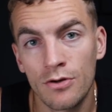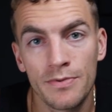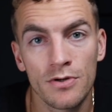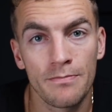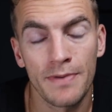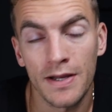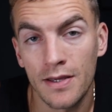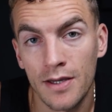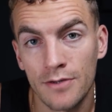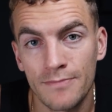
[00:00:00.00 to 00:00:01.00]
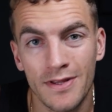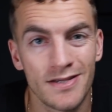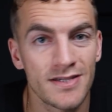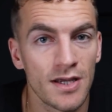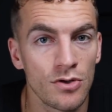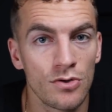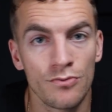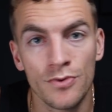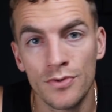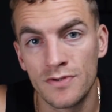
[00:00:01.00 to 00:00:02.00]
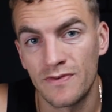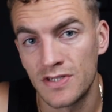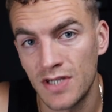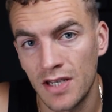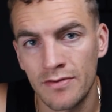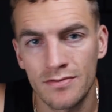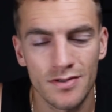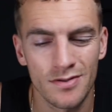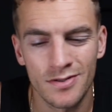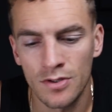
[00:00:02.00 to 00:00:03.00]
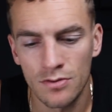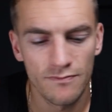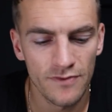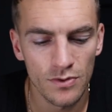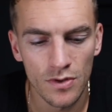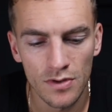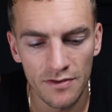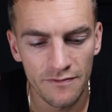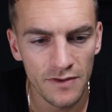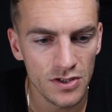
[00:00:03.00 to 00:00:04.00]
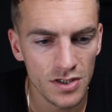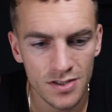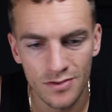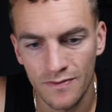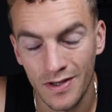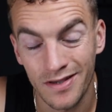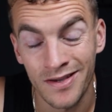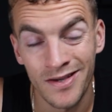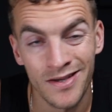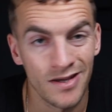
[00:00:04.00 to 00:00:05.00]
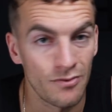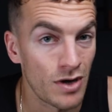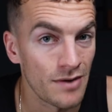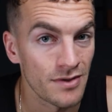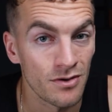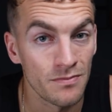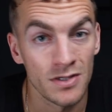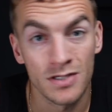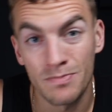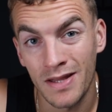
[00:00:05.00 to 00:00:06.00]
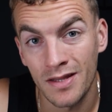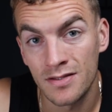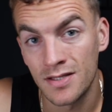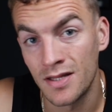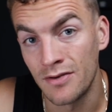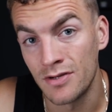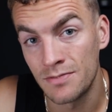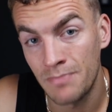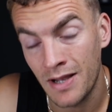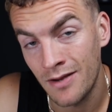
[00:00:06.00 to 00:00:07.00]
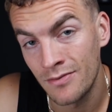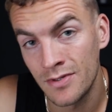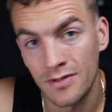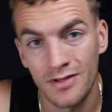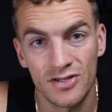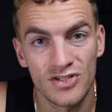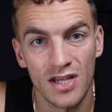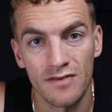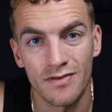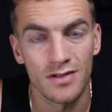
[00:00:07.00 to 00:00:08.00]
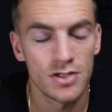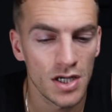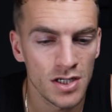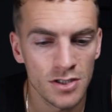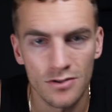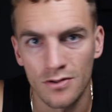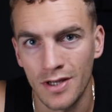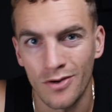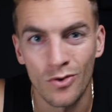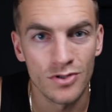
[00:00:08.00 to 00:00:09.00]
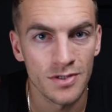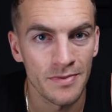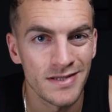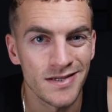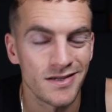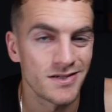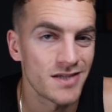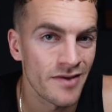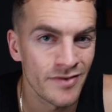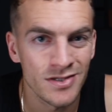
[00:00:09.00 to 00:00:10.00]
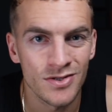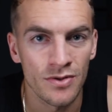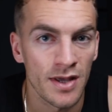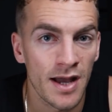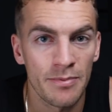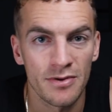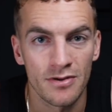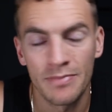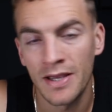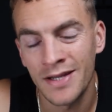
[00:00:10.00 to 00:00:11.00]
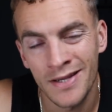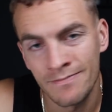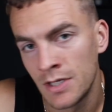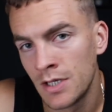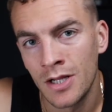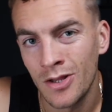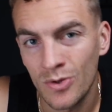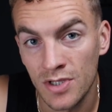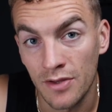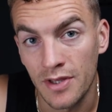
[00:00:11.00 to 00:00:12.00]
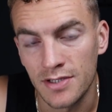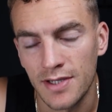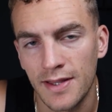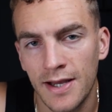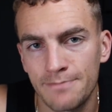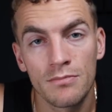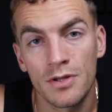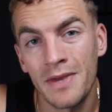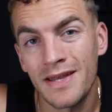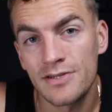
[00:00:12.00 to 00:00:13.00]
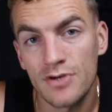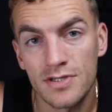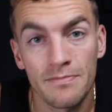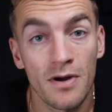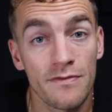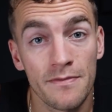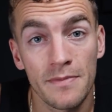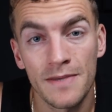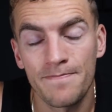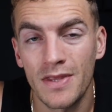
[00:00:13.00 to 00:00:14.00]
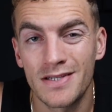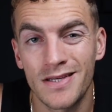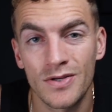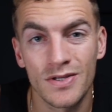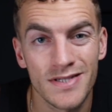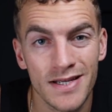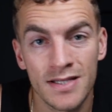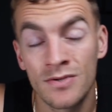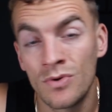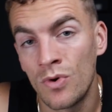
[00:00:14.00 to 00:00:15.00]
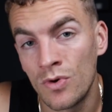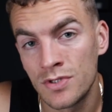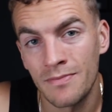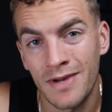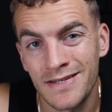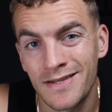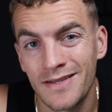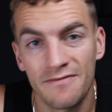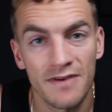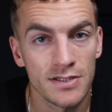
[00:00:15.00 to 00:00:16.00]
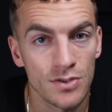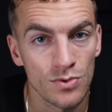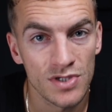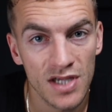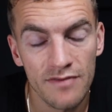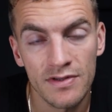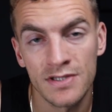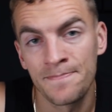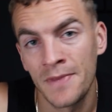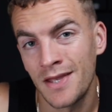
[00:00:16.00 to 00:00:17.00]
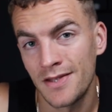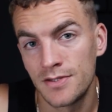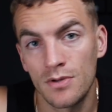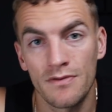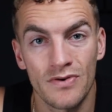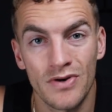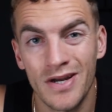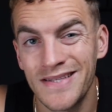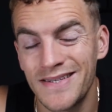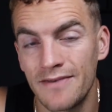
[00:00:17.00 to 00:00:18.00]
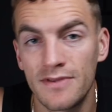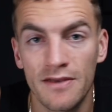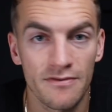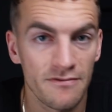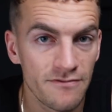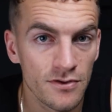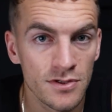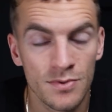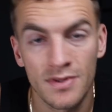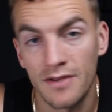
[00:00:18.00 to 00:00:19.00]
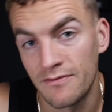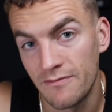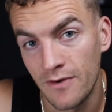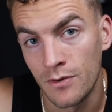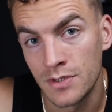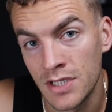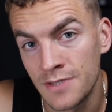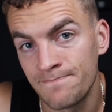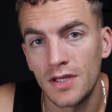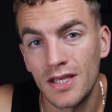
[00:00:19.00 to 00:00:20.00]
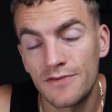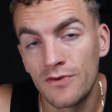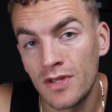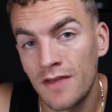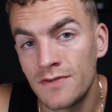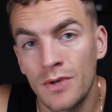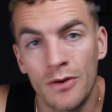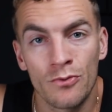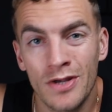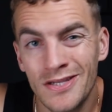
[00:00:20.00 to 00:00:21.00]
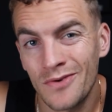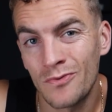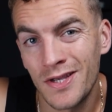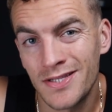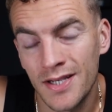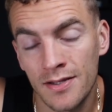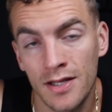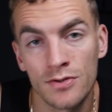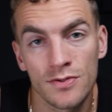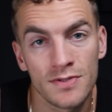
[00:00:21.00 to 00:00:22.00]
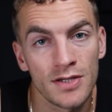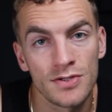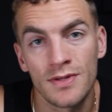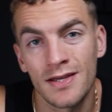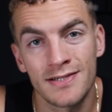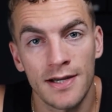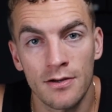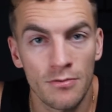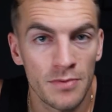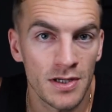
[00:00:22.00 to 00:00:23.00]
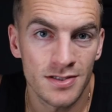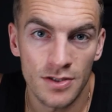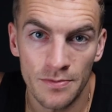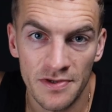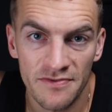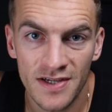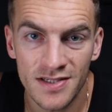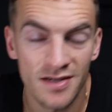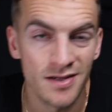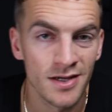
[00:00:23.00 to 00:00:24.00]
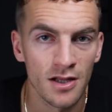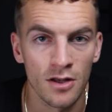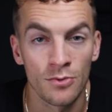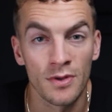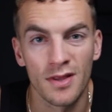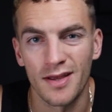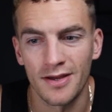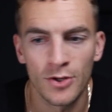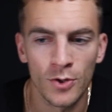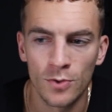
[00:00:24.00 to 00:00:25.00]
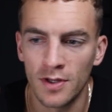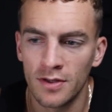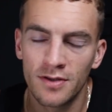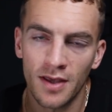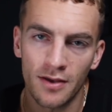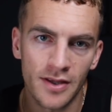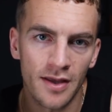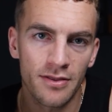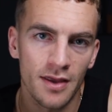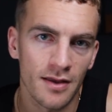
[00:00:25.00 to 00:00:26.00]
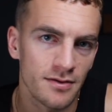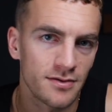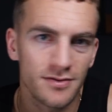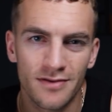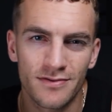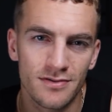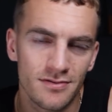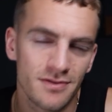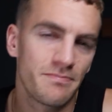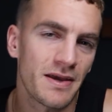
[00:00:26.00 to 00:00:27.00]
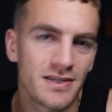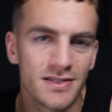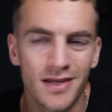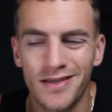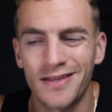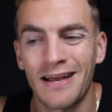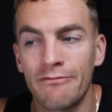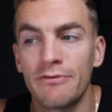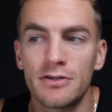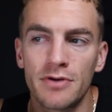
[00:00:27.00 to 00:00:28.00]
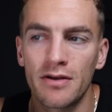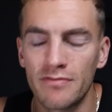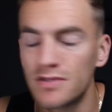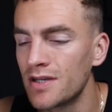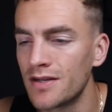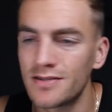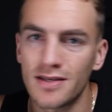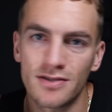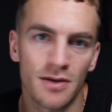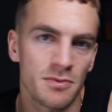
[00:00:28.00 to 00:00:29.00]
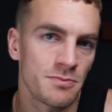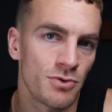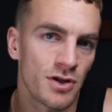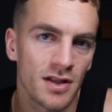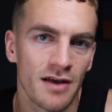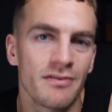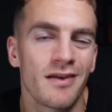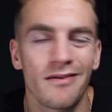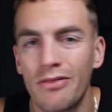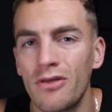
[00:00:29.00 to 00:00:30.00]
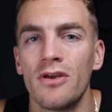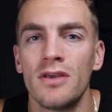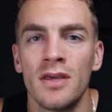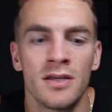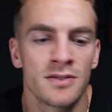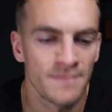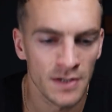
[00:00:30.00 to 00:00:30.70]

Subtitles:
up your bank account and then set your rules for saving. So there's a few cool little features, like rounding up your spending to the nearest pound and then saving the change, or like automating your savings so they happen on payday. Loads of little things like that. But the main interesting part for me is that you can set it to automatically invest those savings into a variety of different funds with different focuses. Each fund gives you a risk rating and also tells you the exact companies that you'll be investing in, along with like a cool little calculator thing that gives you bases like an average rate of return and tells you how much money you'll have in like 30 years